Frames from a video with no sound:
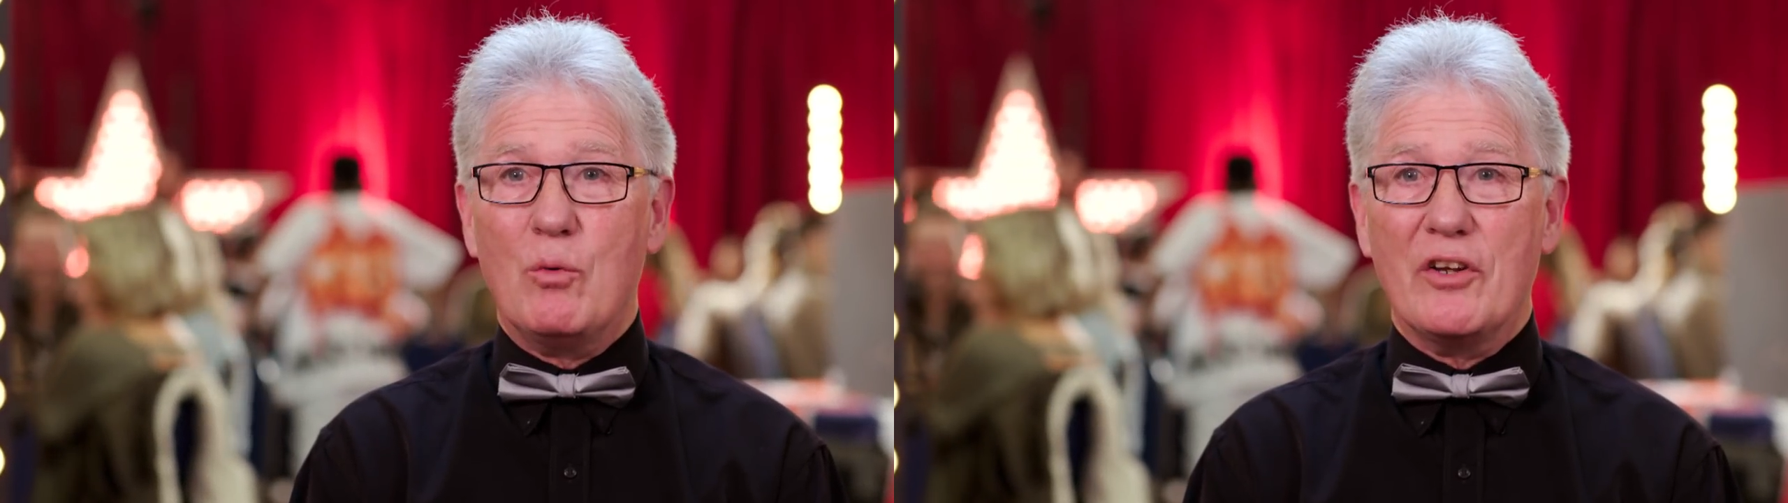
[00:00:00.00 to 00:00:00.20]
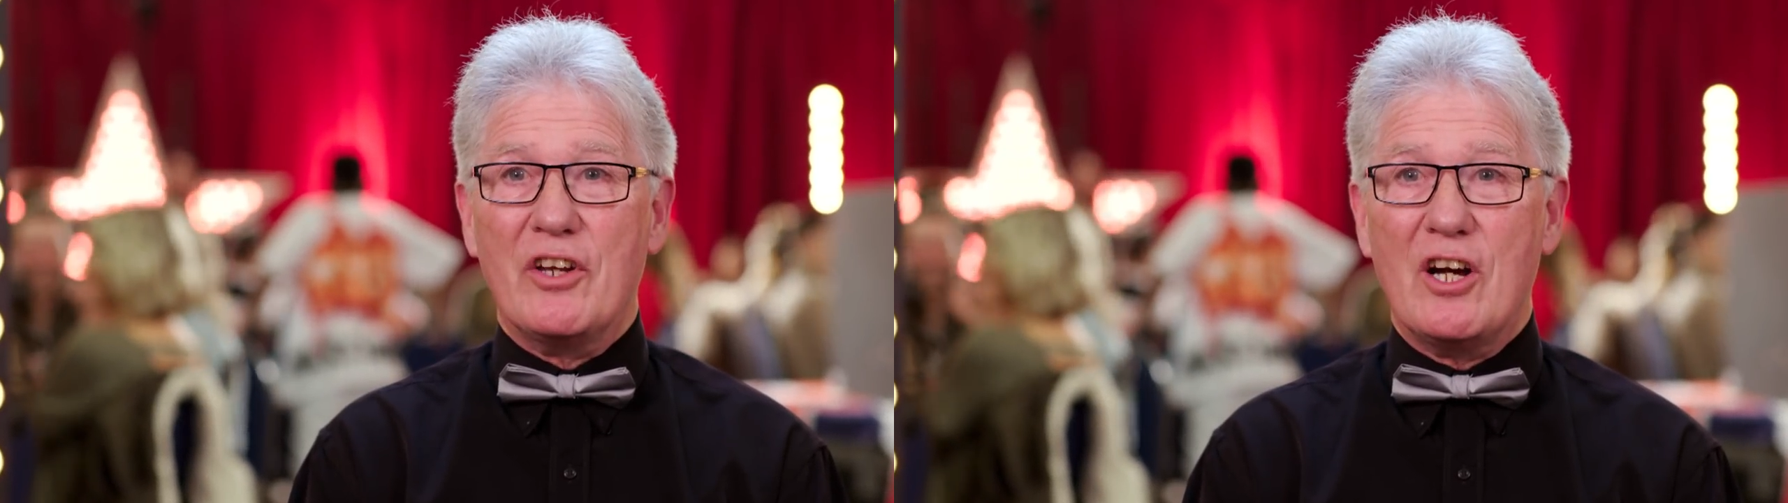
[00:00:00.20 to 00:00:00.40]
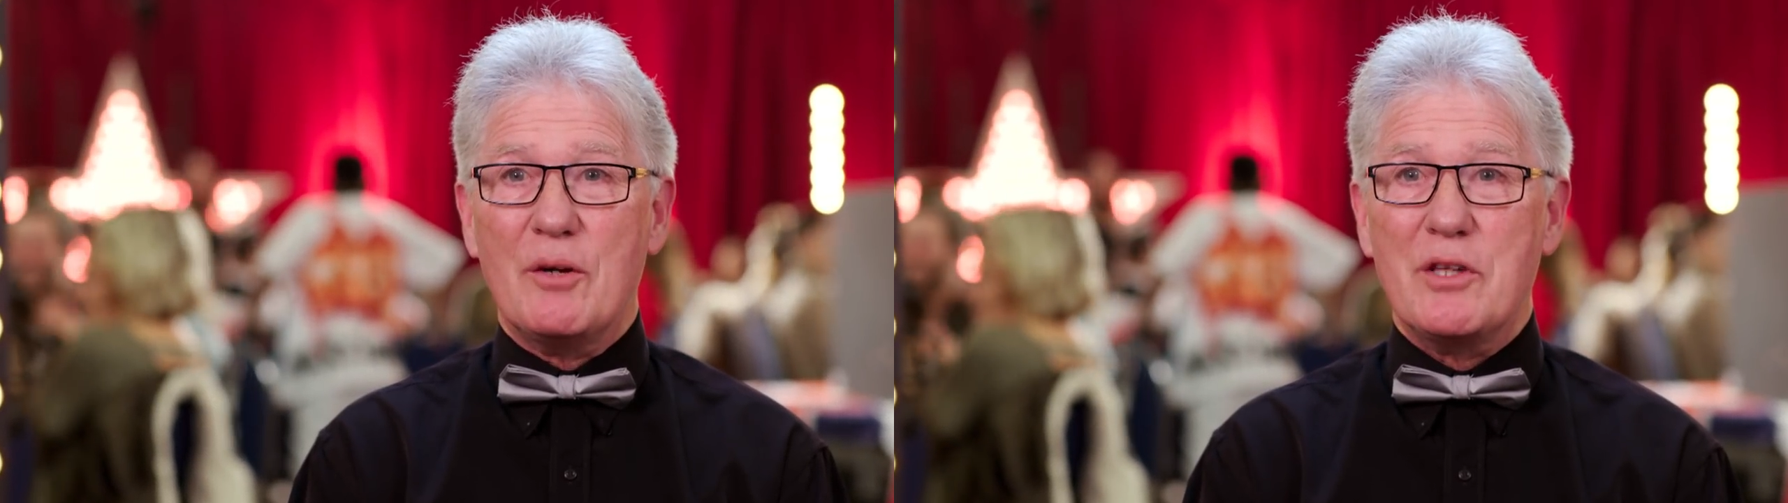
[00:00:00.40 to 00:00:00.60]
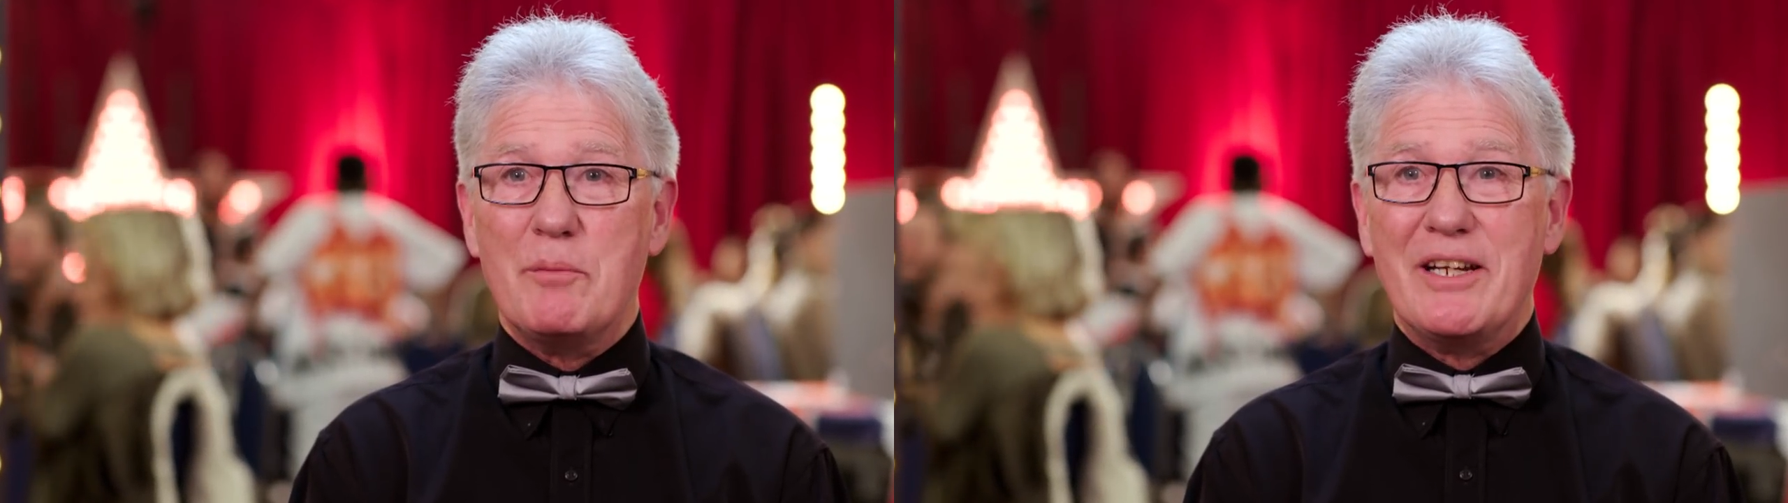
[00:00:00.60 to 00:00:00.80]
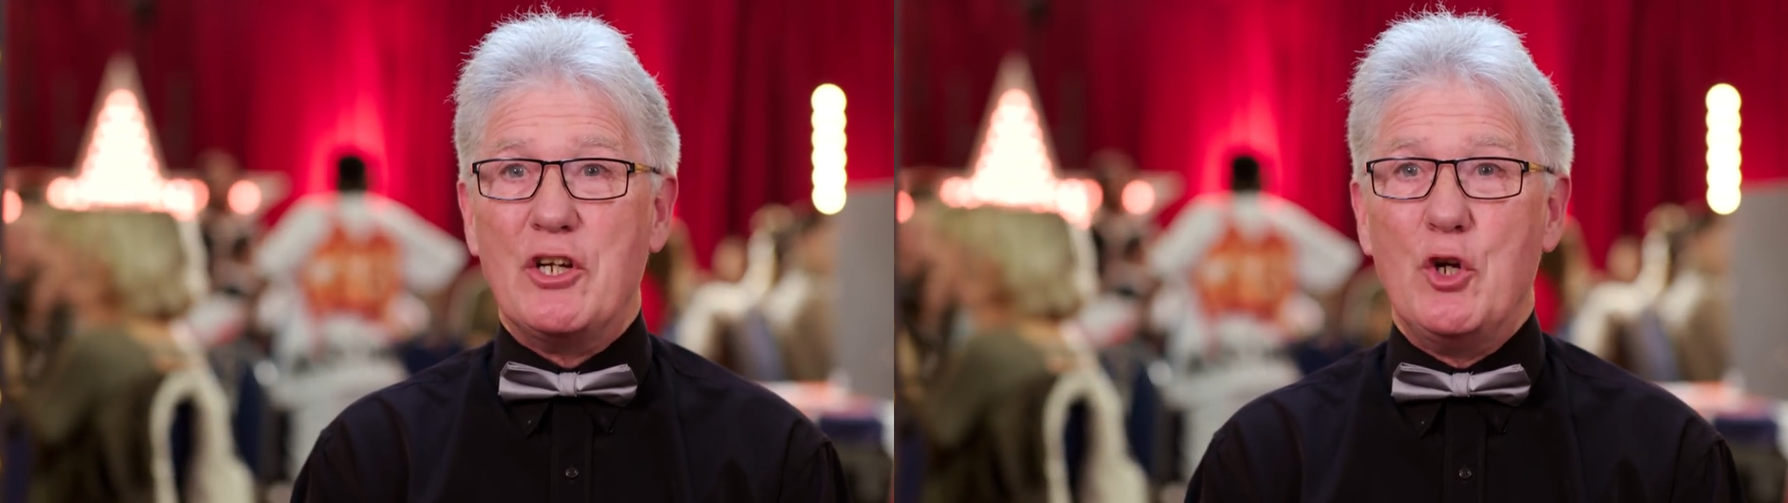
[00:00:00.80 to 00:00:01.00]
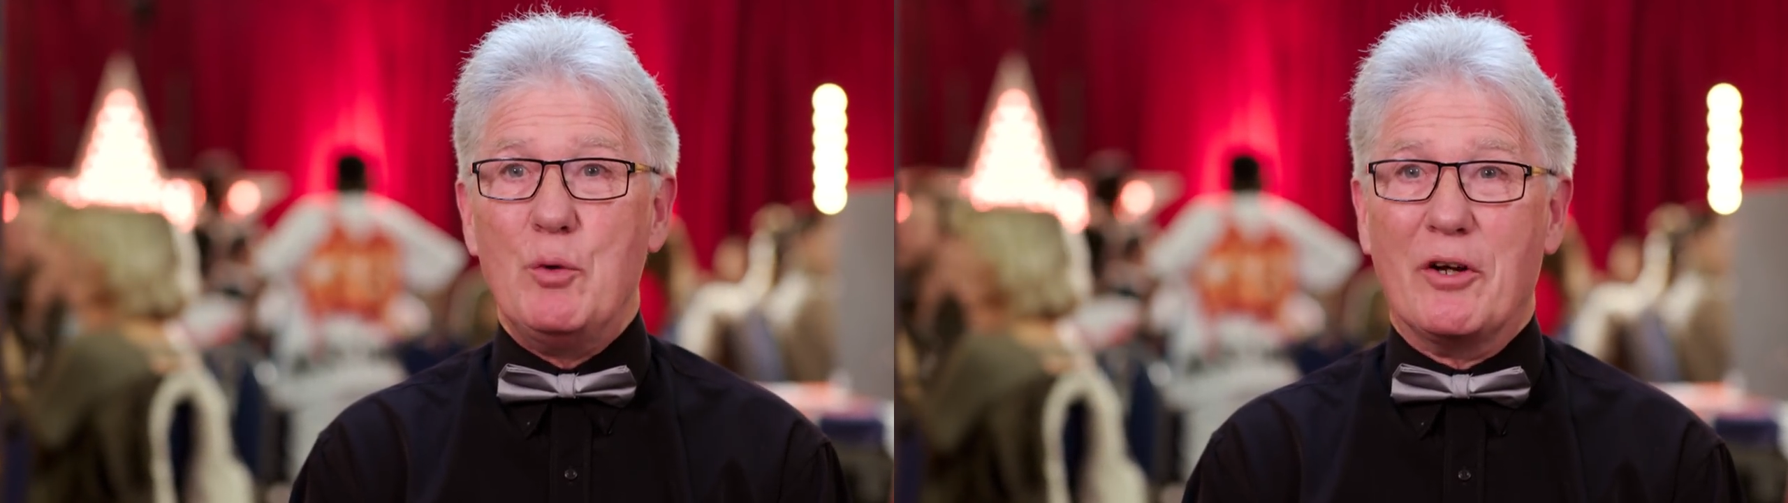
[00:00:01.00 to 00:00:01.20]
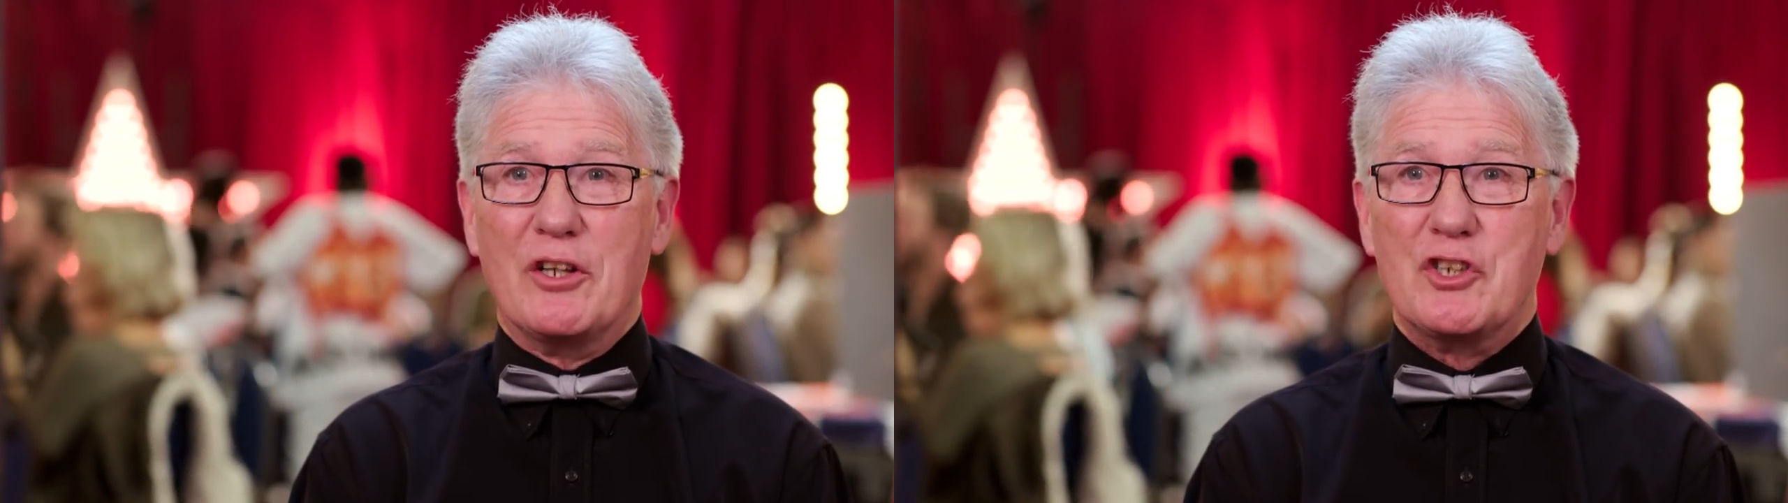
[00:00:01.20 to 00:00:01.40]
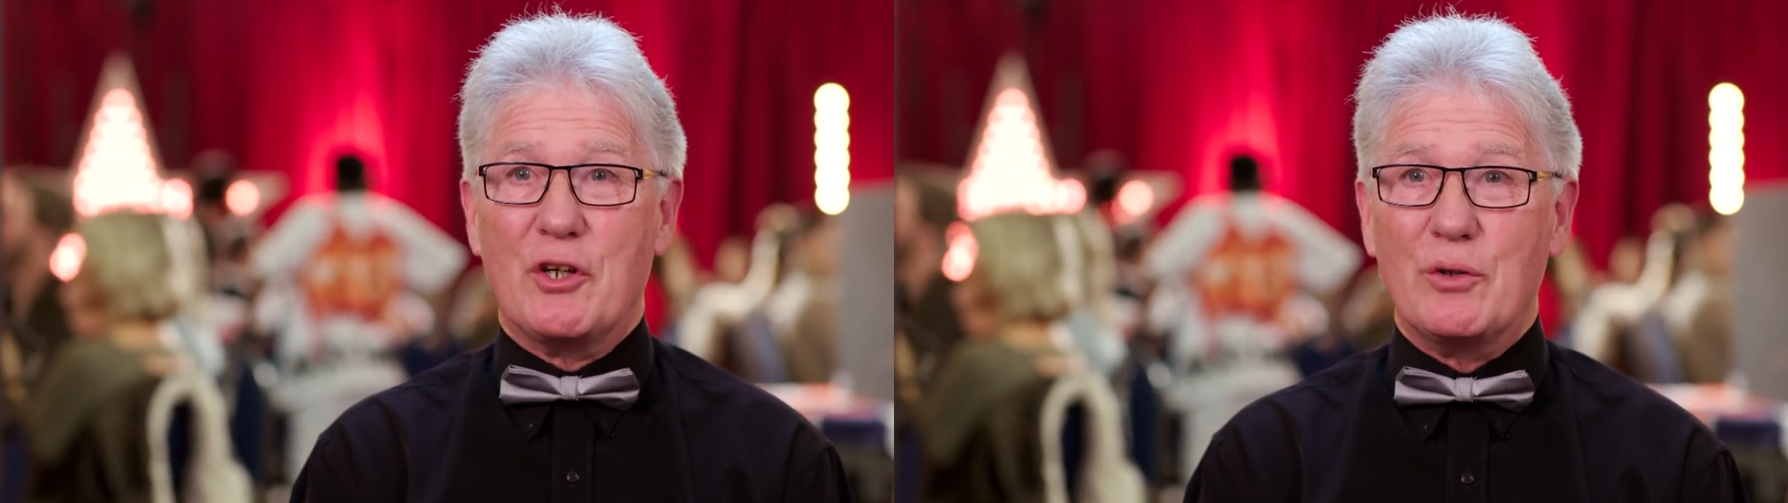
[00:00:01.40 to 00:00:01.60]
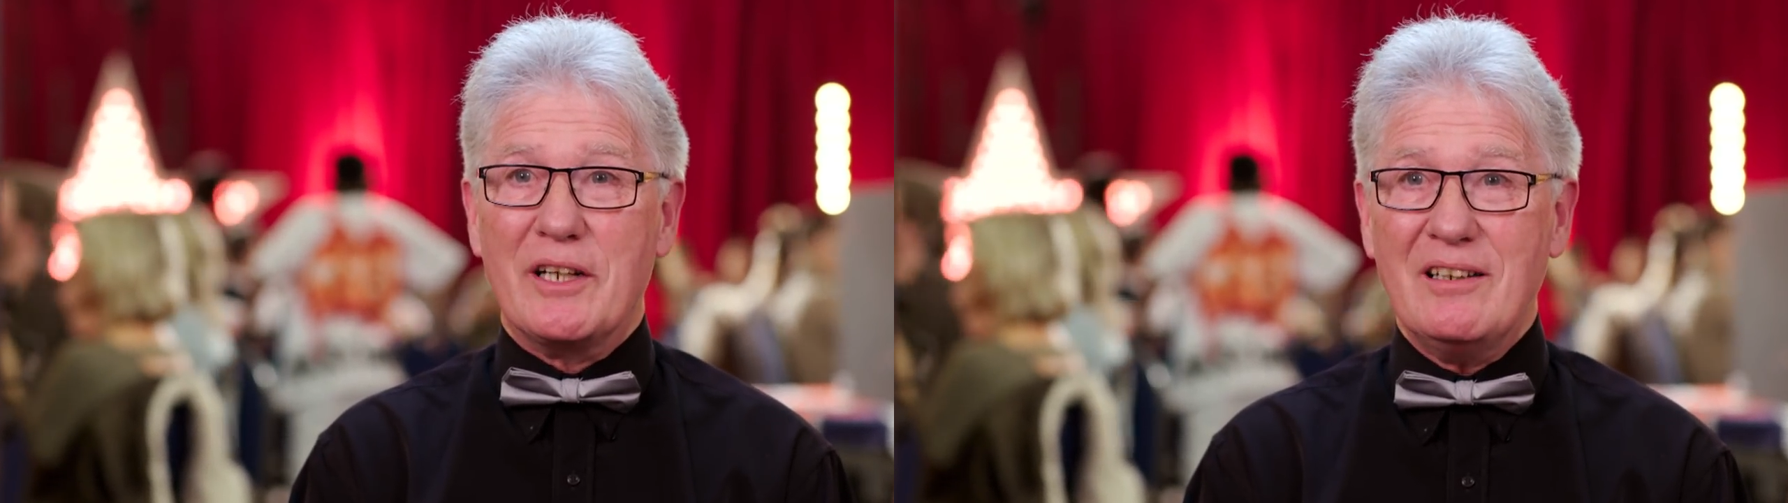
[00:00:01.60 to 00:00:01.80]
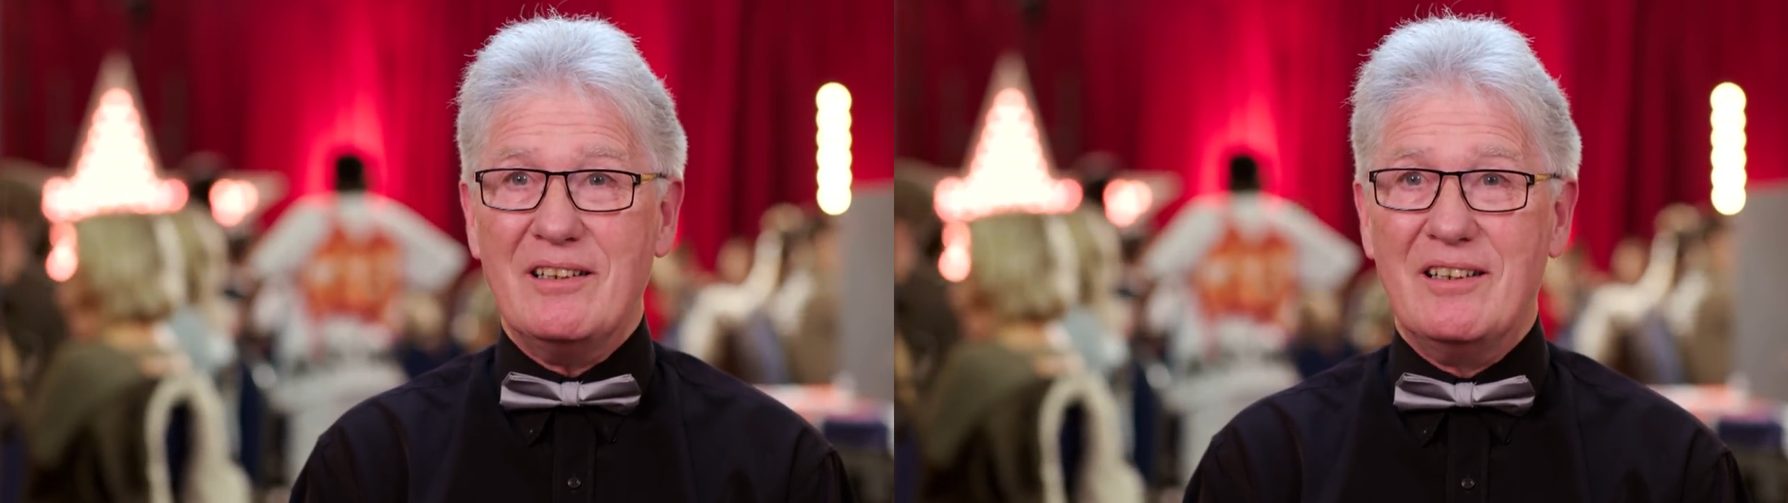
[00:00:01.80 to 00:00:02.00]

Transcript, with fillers: one night with a big hoop on her shoulder.